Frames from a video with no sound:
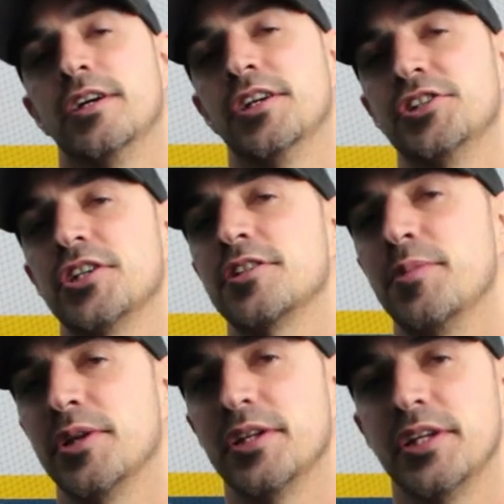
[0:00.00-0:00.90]

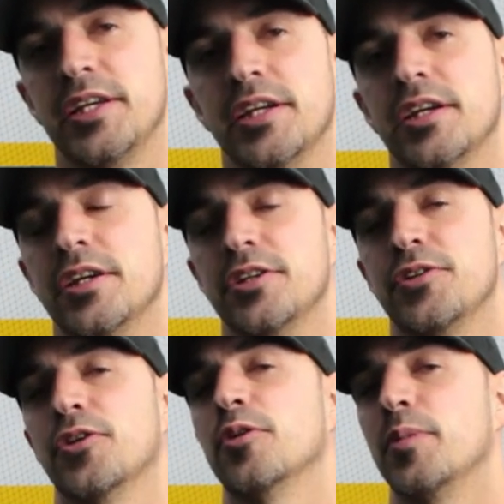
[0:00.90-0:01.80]
Adjustability,
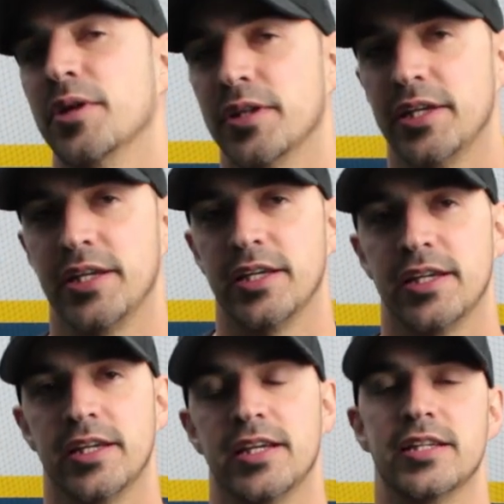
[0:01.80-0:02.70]
durability,
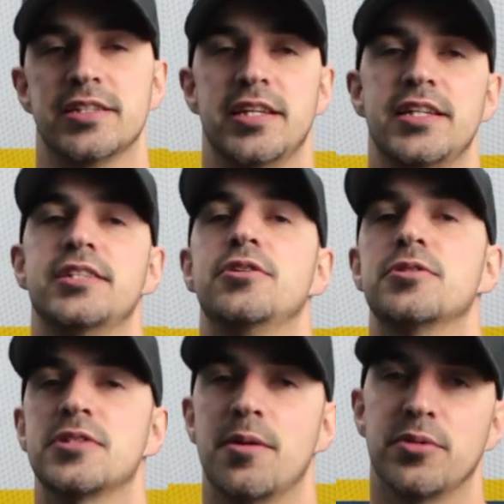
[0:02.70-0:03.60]
is it easy to
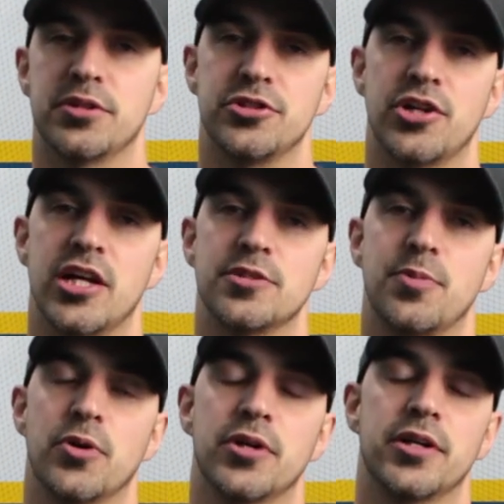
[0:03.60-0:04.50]
assemble and
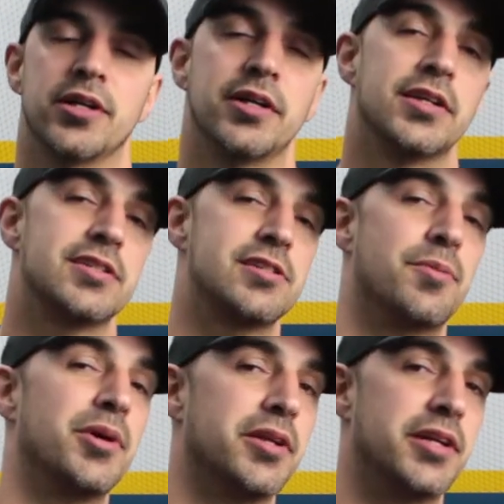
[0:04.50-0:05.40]
transport,
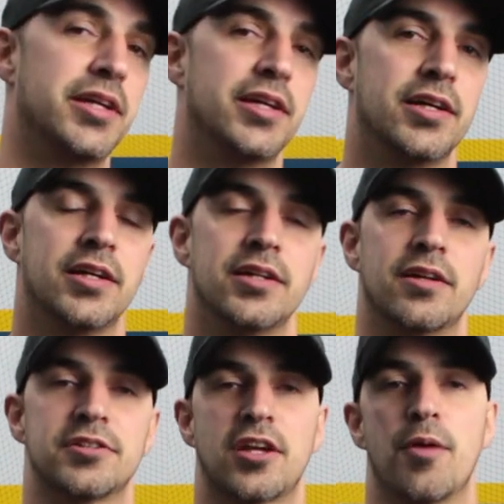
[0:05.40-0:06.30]
stability,
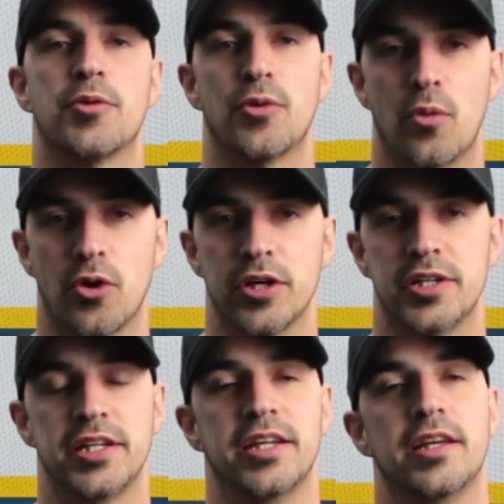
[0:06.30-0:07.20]
does it come with a
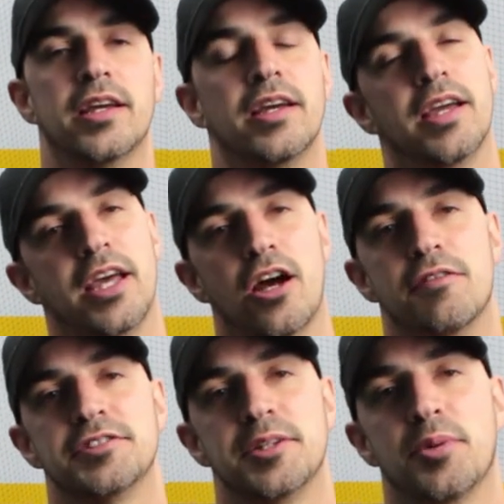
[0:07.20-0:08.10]
warranty, and
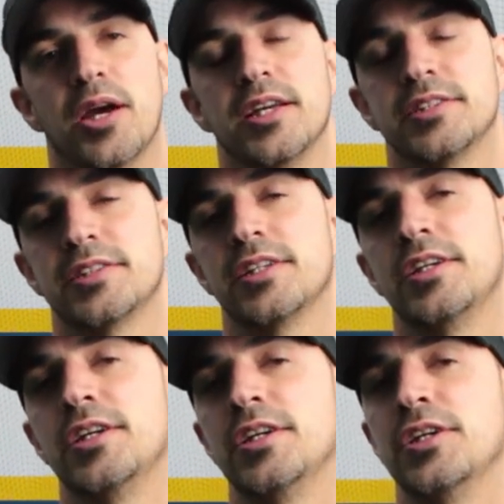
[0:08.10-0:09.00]
obviously price.
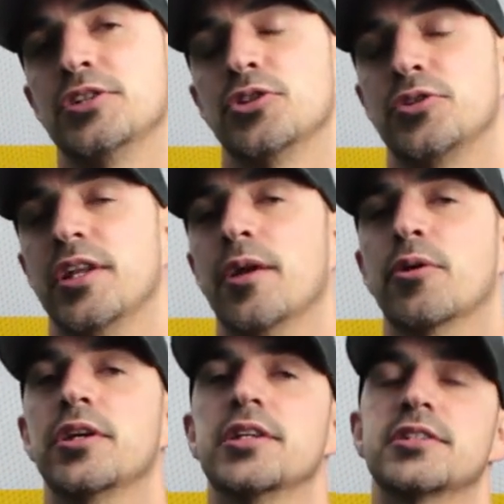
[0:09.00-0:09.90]
So today
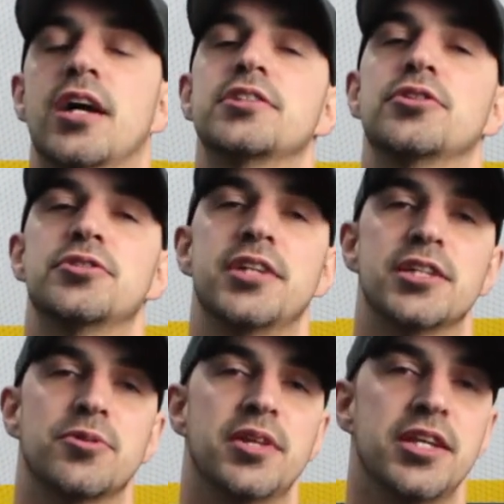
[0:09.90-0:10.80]
we're gonna discuss those things with